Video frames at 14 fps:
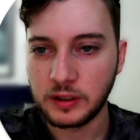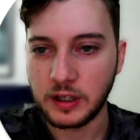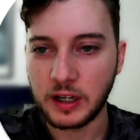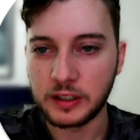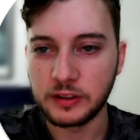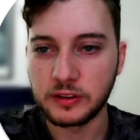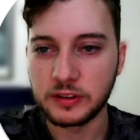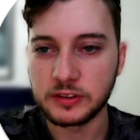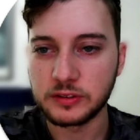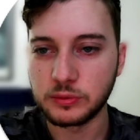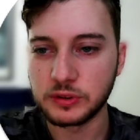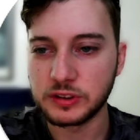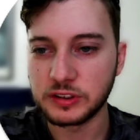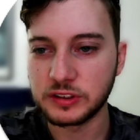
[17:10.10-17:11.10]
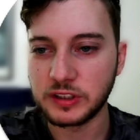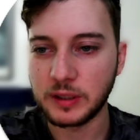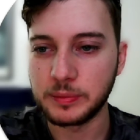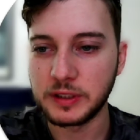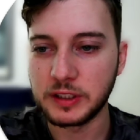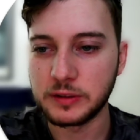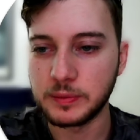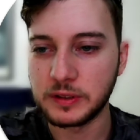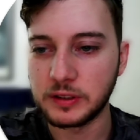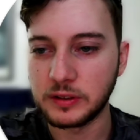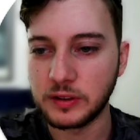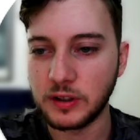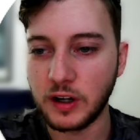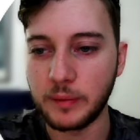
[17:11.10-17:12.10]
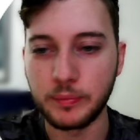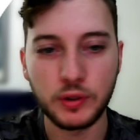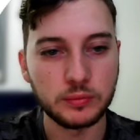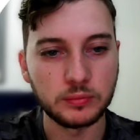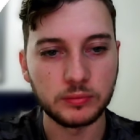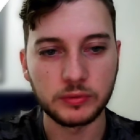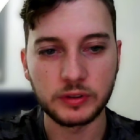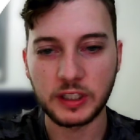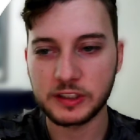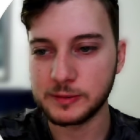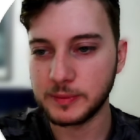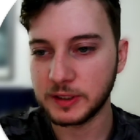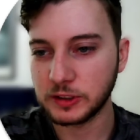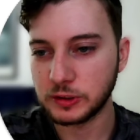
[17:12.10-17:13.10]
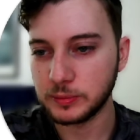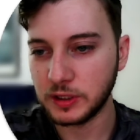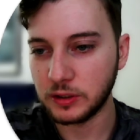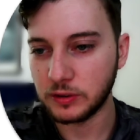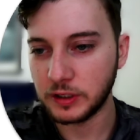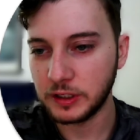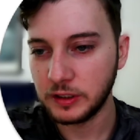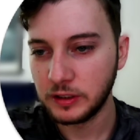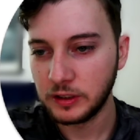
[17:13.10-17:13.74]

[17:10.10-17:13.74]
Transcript: Here it is, wishlist.php. All right, boom, we got some XML, right?